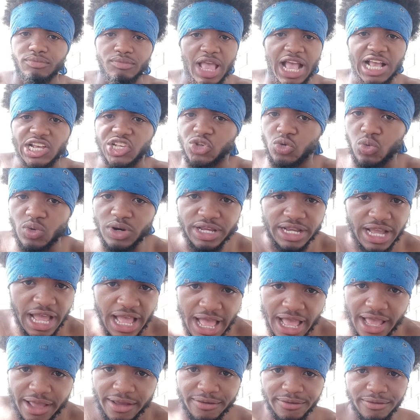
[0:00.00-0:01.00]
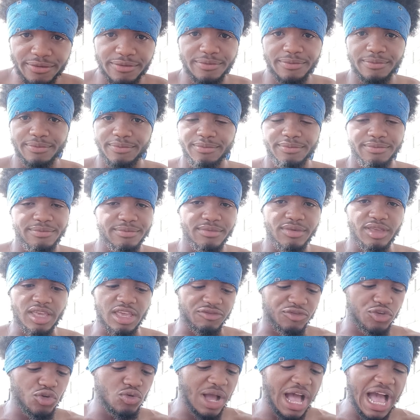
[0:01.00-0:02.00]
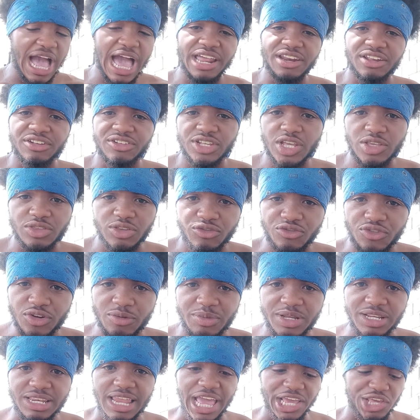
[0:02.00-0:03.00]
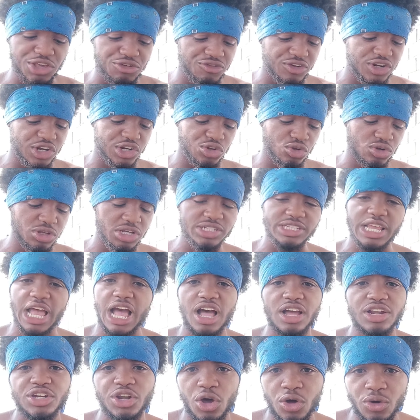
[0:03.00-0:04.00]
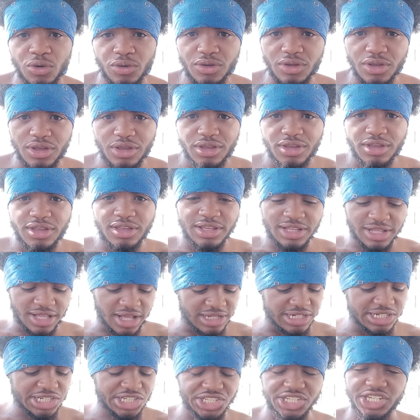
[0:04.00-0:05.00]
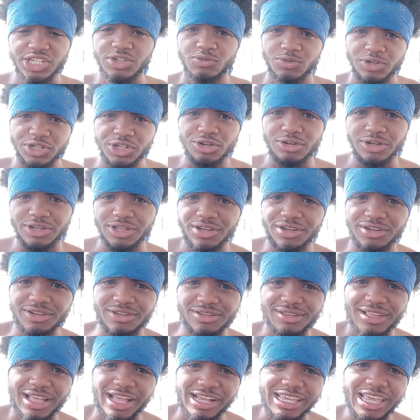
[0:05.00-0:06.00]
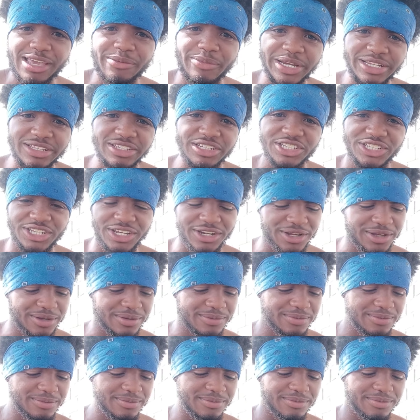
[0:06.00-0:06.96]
I swear to God, if you hiding something from me, like you finna do this, I'll know. Cause this shit real, cuz. I can't make this shit up.